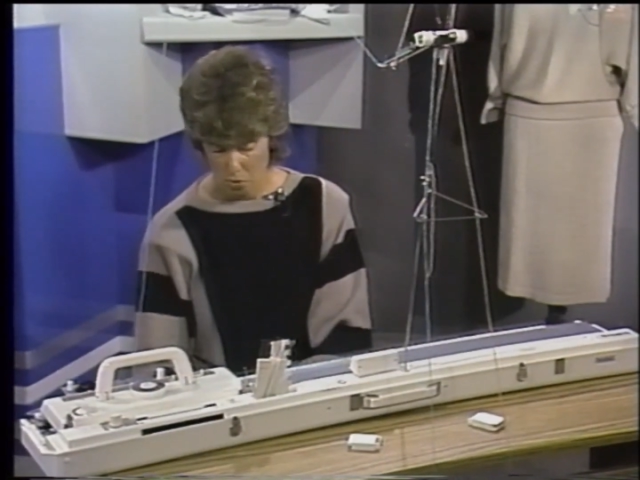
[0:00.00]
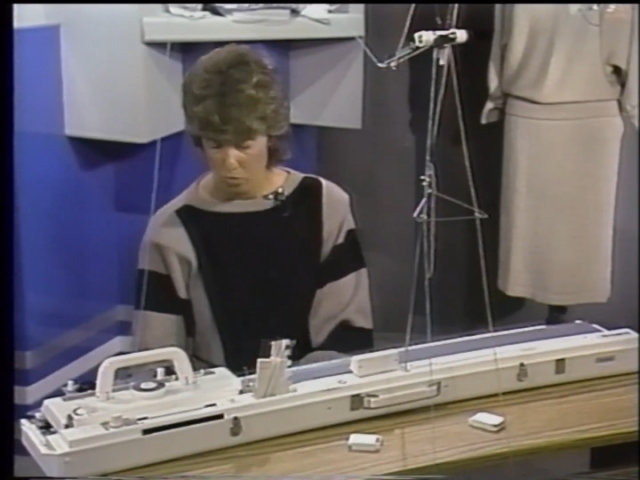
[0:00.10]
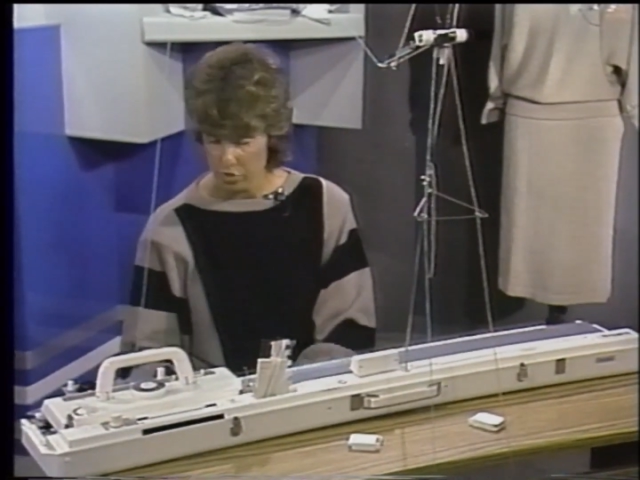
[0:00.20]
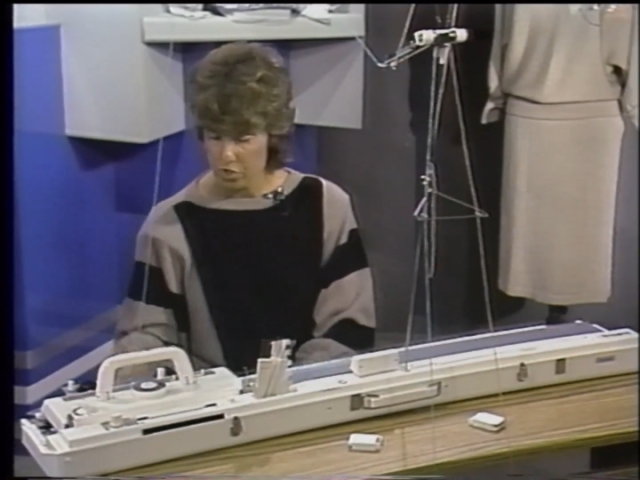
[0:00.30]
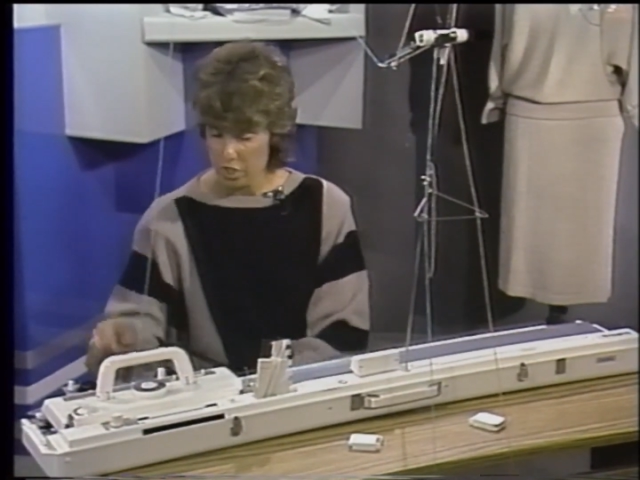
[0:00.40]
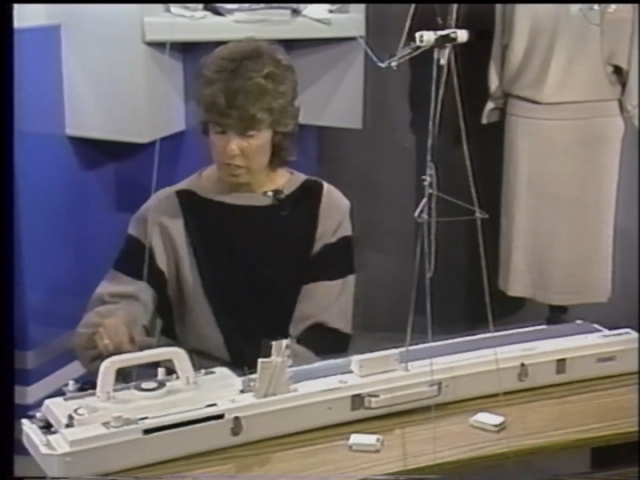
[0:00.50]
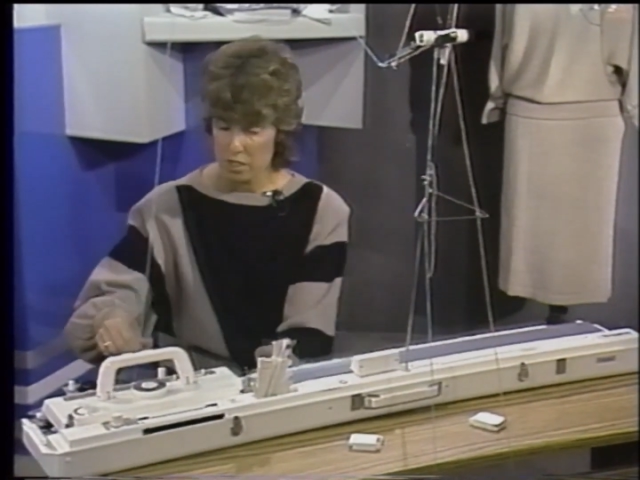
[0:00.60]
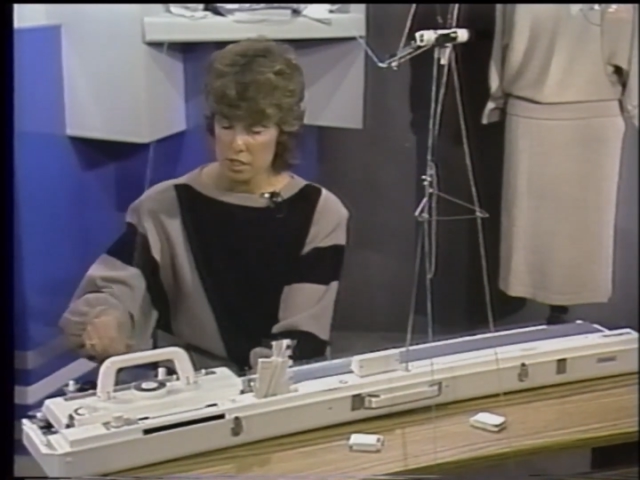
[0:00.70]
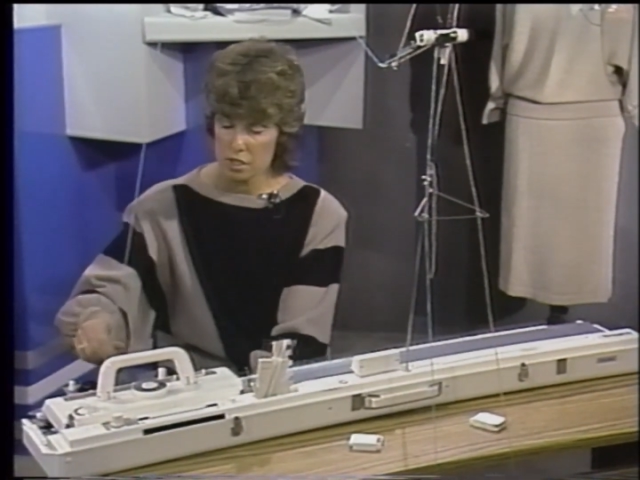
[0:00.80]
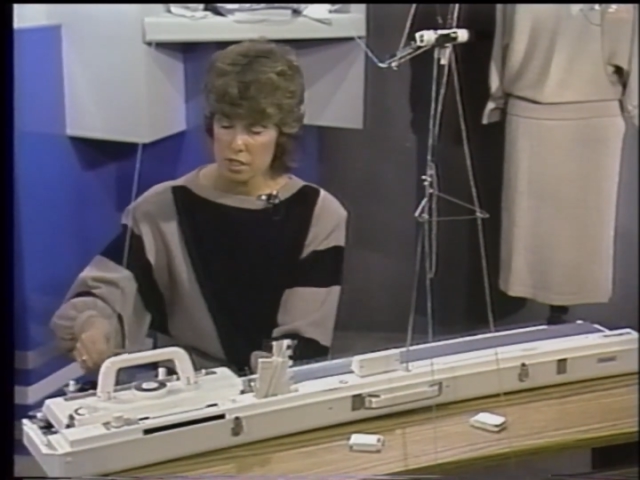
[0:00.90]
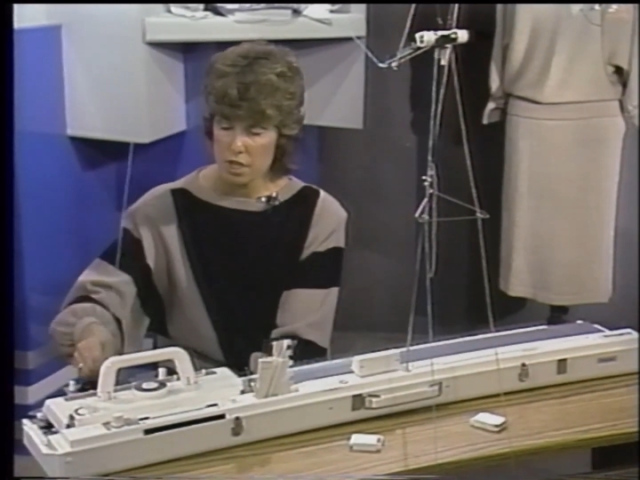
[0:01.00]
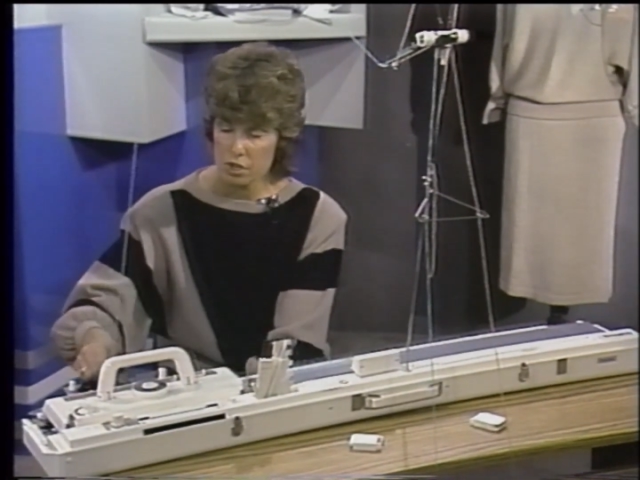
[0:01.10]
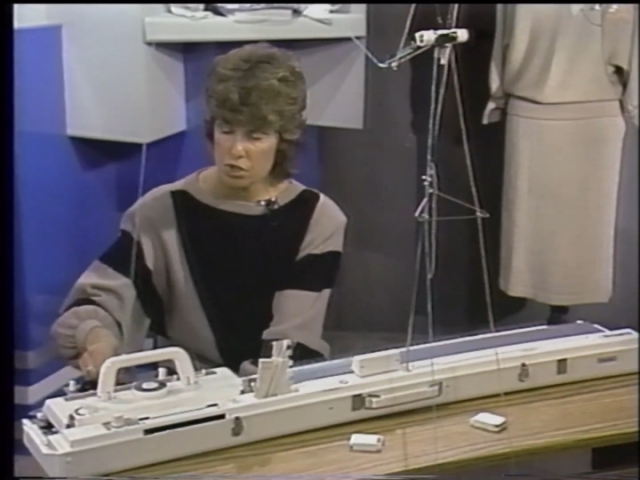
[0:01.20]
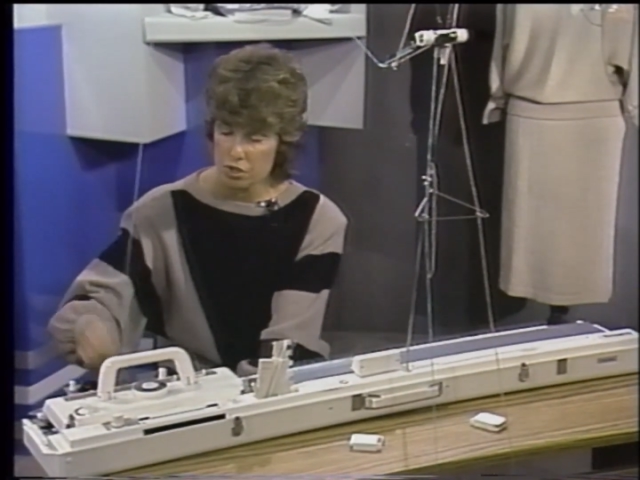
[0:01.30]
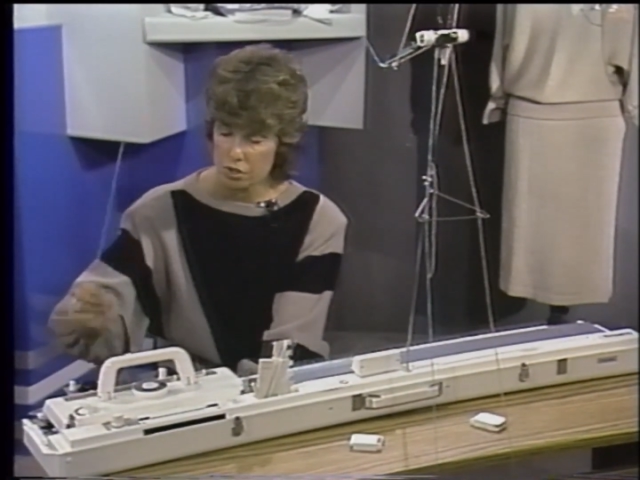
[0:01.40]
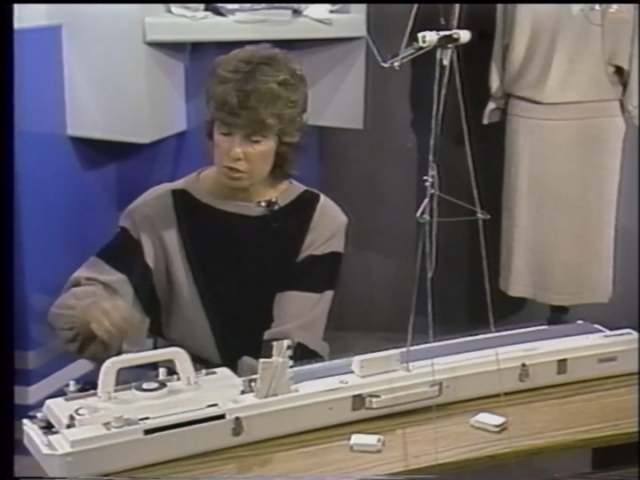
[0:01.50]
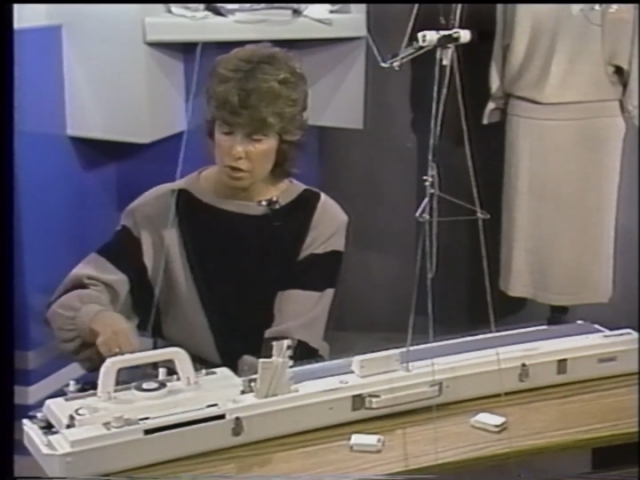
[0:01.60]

When adjusting the tension